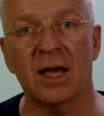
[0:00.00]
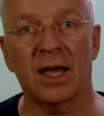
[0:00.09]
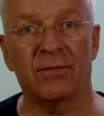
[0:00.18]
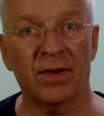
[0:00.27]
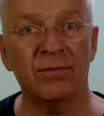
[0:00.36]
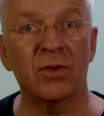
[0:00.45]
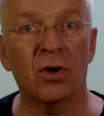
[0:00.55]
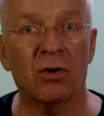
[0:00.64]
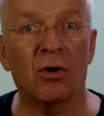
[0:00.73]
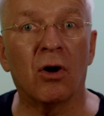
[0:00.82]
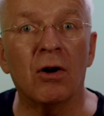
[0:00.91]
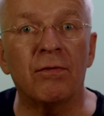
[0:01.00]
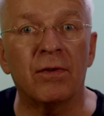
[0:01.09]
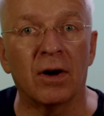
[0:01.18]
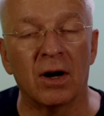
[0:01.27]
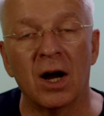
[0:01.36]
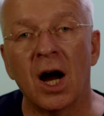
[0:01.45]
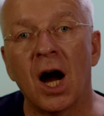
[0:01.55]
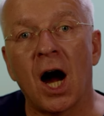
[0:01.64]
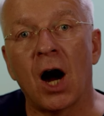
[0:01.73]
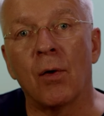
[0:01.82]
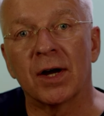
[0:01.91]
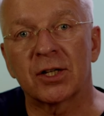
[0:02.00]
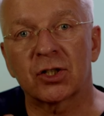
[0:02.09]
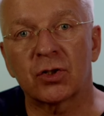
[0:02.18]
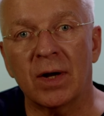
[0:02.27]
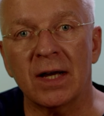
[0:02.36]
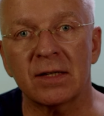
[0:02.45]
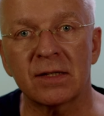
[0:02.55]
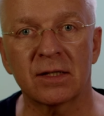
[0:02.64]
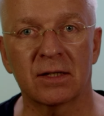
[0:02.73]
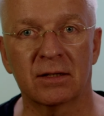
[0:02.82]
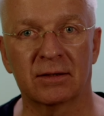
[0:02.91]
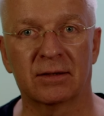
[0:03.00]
And when we offer our trust,